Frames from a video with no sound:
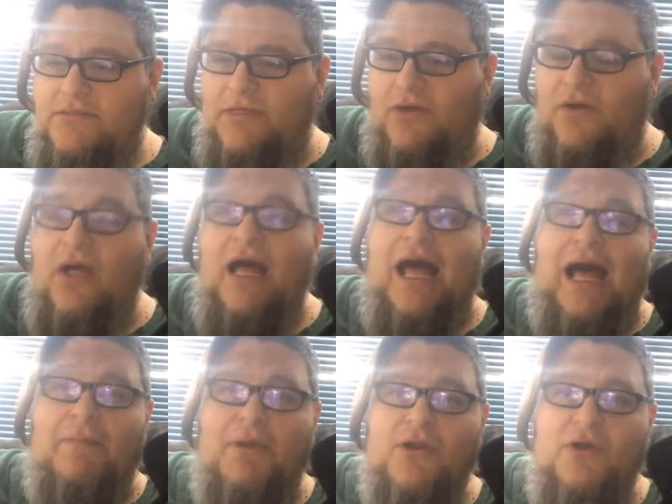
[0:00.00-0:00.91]
So
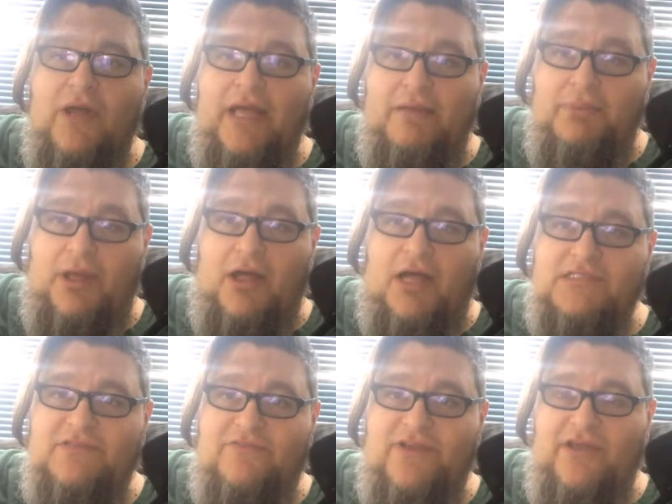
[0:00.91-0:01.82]
I'm going to go ahead and
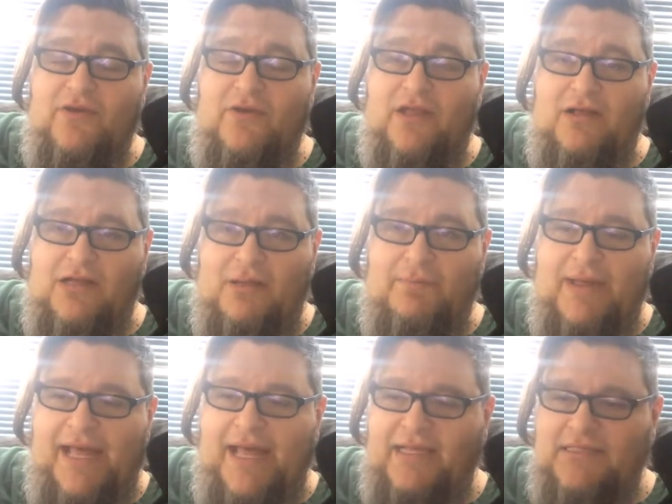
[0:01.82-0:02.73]
pause the video and I'll come
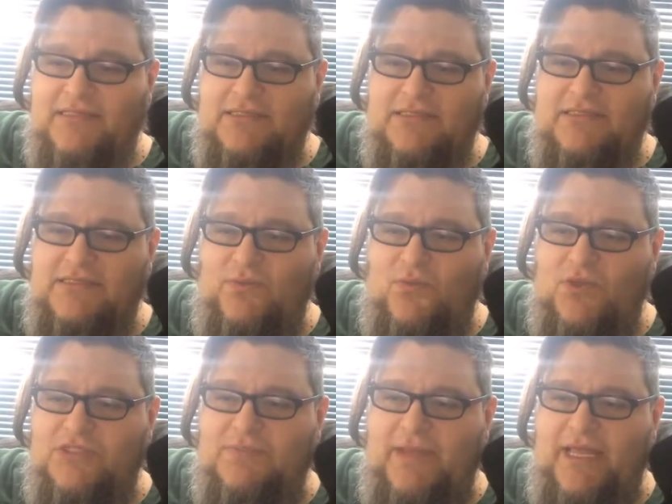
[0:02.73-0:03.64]
back
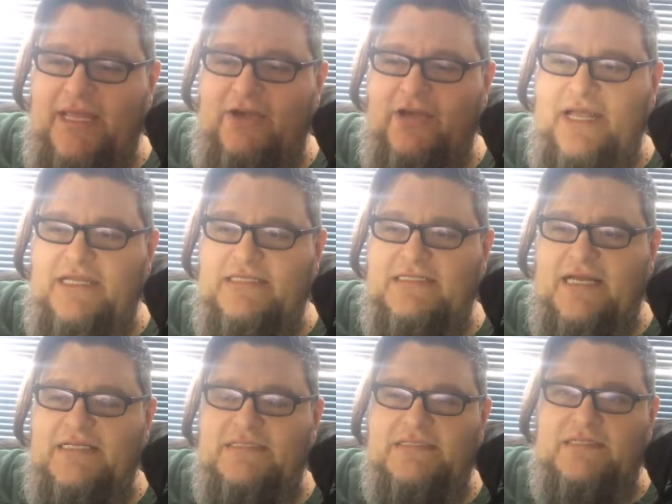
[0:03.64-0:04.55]
once my internet
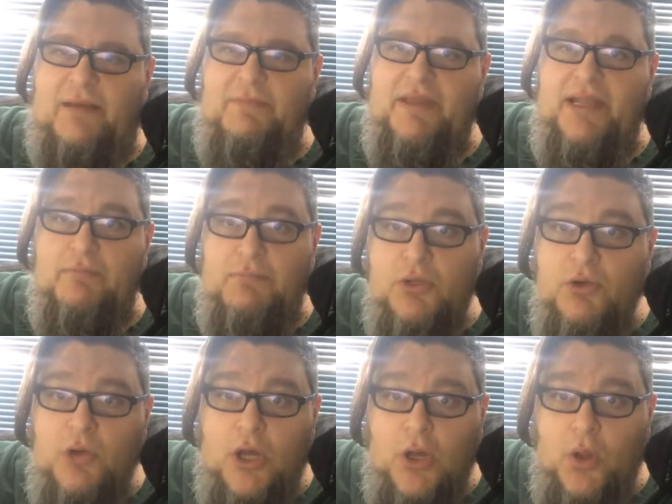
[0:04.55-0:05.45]
decides to stop being a
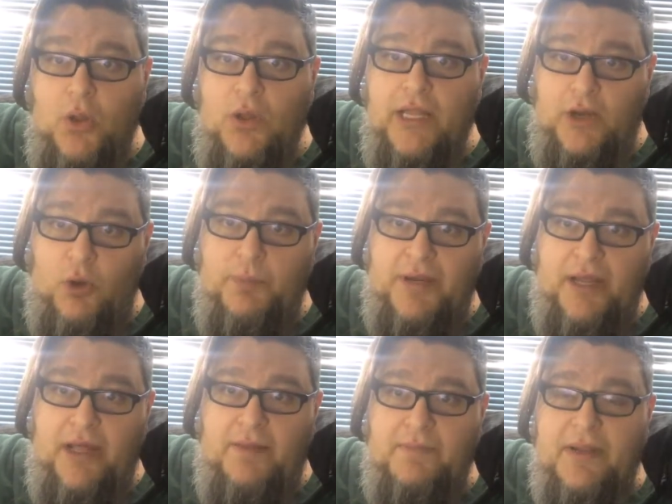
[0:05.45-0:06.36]
boo hole and open
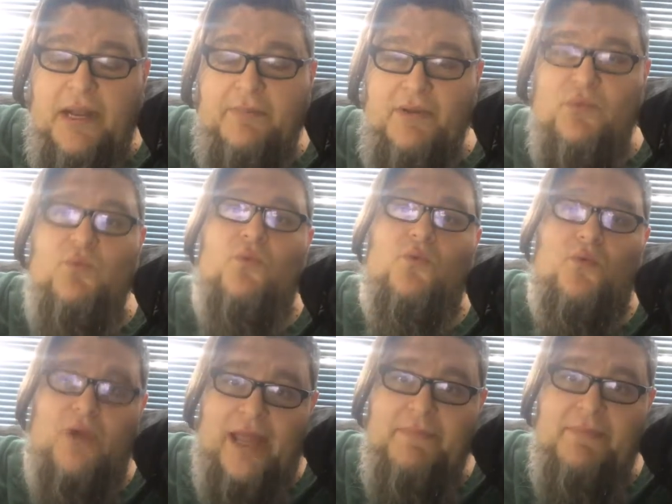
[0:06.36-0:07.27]
up. But I'll be
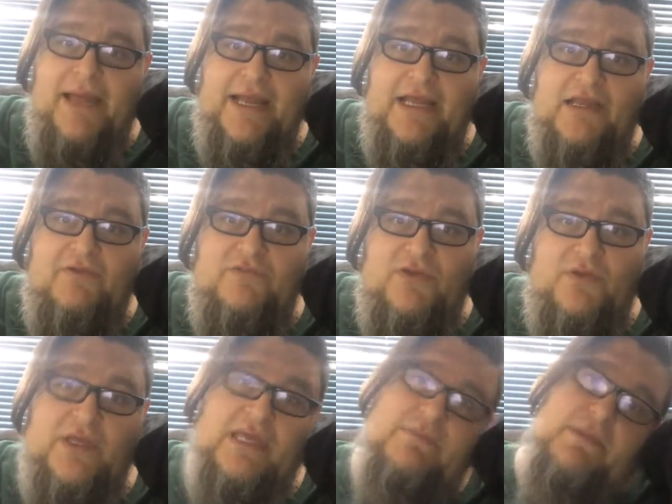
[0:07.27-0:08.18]
right back in a
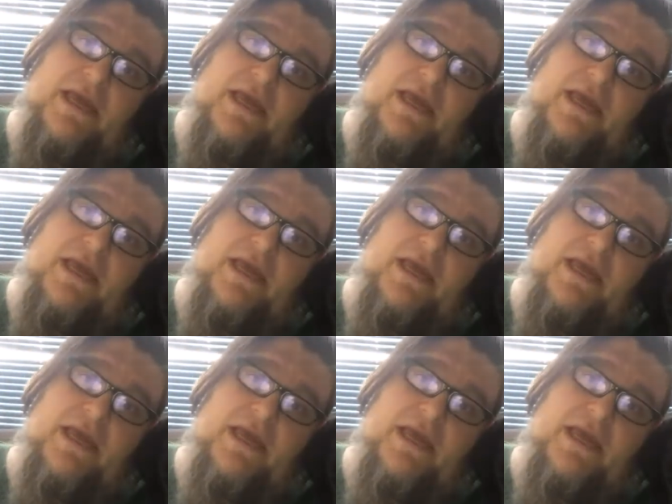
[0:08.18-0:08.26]
few. He